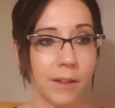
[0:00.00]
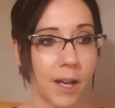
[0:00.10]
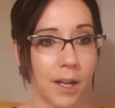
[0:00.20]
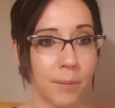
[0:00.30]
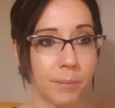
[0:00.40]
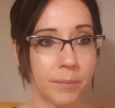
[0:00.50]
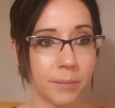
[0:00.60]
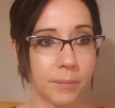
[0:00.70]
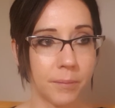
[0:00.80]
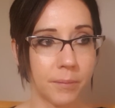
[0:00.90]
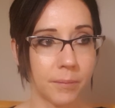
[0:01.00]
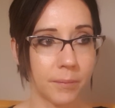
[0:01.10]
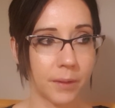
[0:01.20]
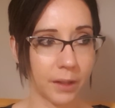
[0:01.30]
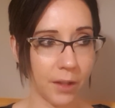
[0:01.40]

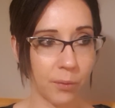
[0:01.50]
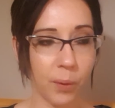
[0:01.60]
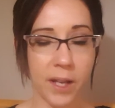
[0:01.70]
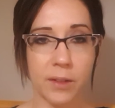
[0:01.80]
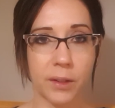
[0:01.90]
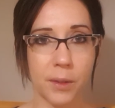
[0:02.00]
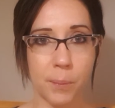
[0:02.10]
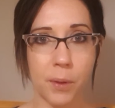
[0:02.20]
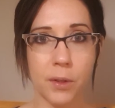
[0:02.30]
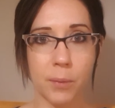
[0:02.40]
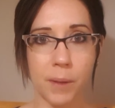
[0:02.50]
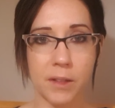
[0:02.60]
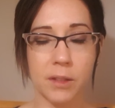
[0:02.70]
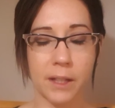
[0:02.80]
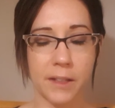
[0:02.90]
kind of where you're going to put your
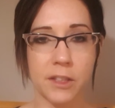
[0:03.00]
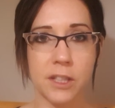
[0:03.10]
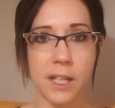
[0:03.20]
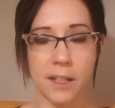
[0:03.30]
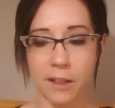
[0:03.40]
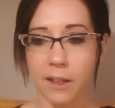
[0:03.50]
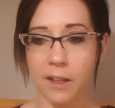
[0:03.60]
mental energy.